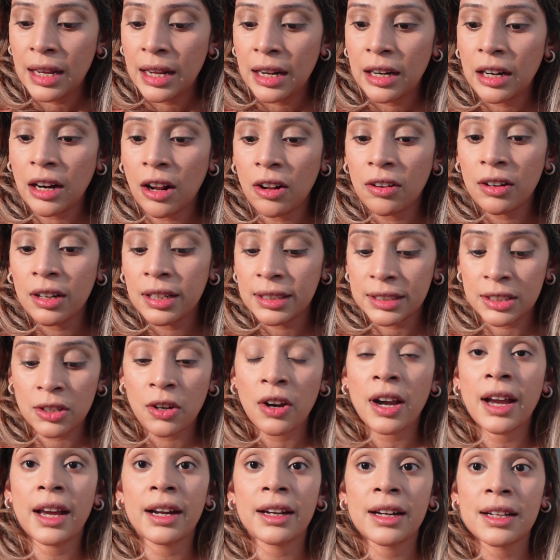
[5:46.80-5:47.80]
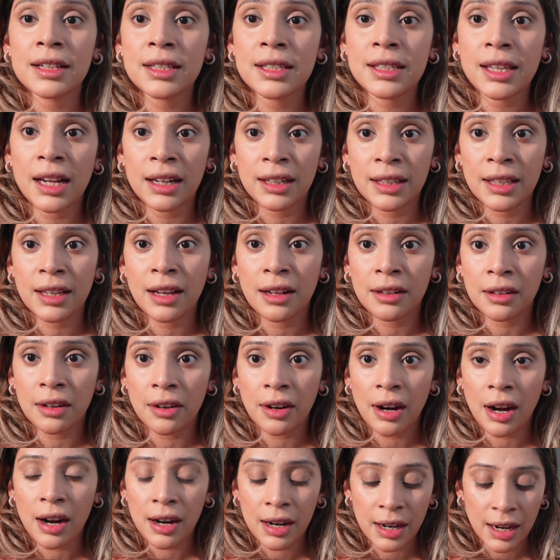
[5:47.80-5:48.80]
Now let's go ahead and set the under
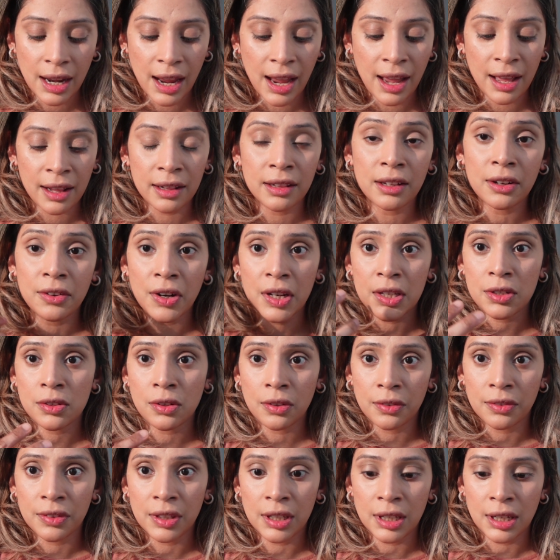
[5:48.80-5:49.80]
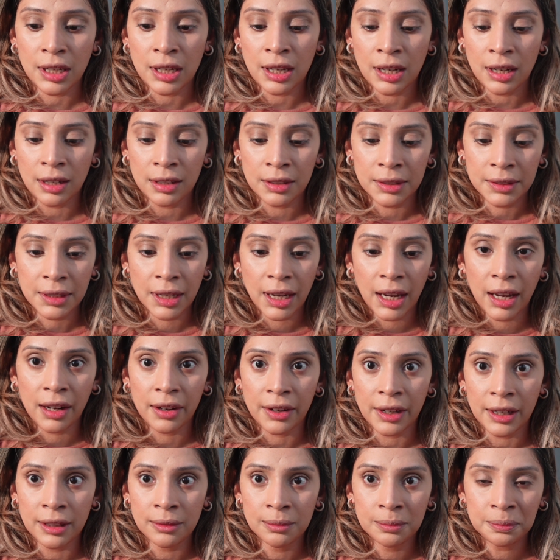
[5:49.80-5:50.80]
eye and the rest of the
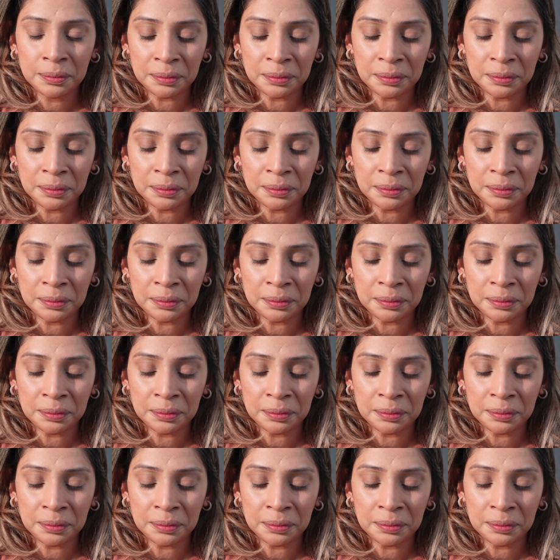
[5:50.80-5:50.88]
area.